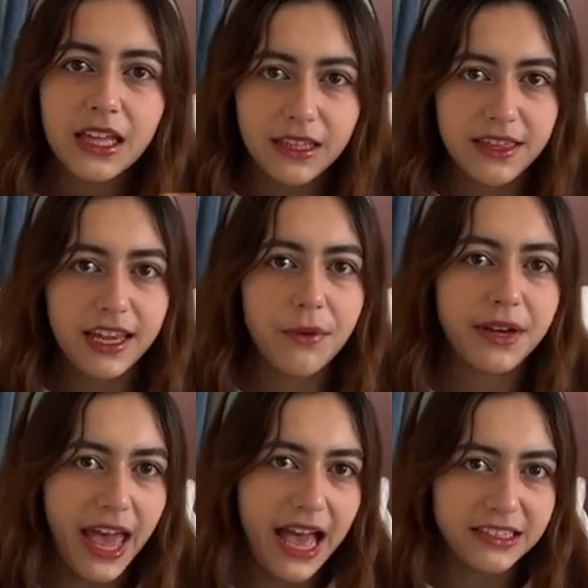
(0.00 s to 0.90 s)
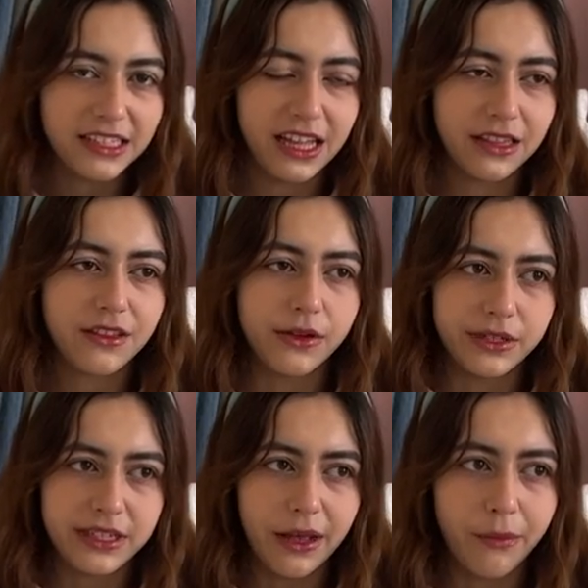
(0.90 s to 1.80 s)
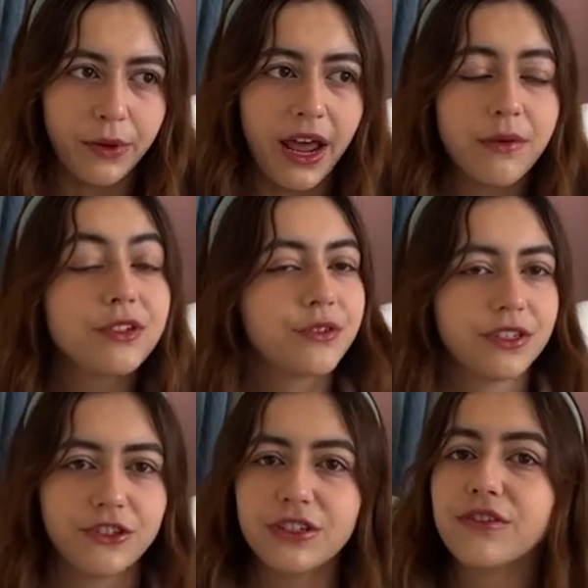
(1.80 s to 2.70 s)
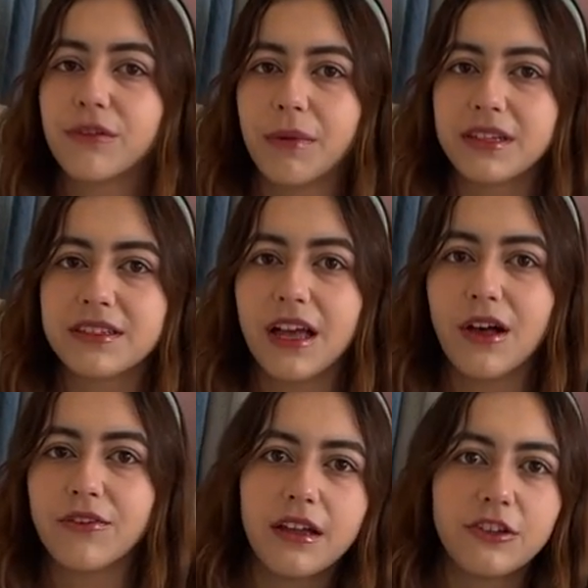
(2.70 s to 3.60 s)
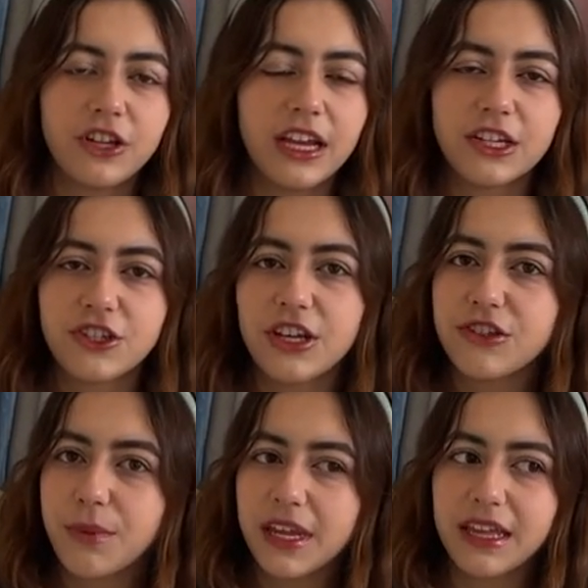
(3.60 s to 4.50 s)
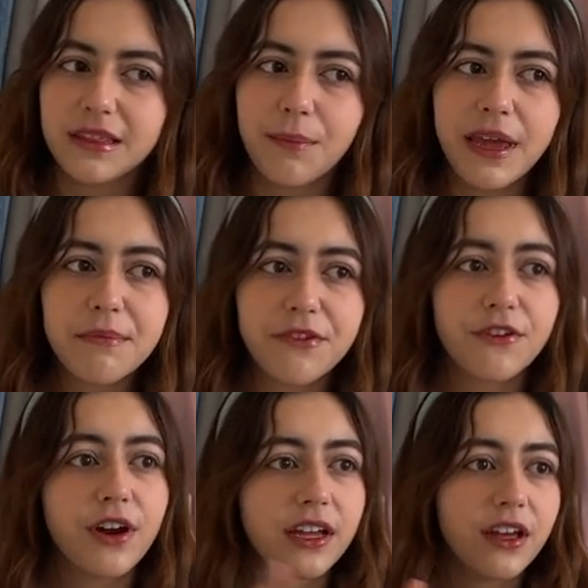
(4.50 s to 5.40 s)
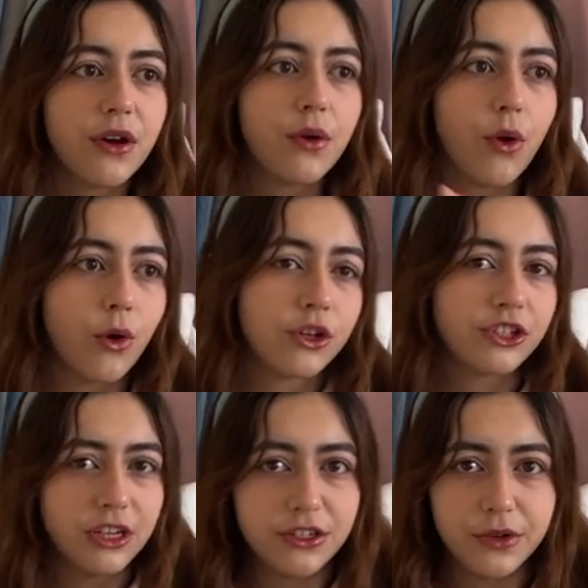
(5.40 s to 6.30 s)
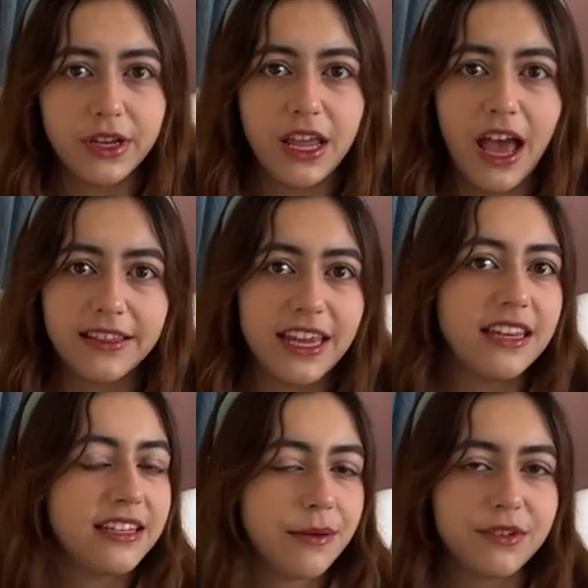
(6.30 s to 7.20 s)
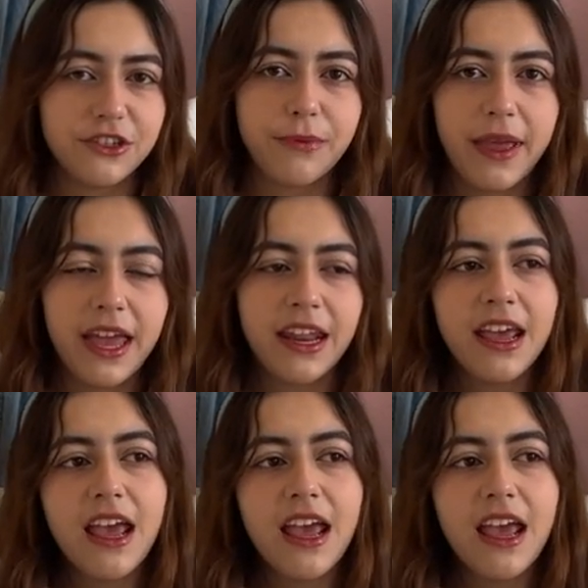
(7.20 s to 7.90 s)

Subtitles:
The thing I want to add to that though is that when I was researching for myself, should I exchange money at the bank before I go or should I do it at the ATMs in Japan?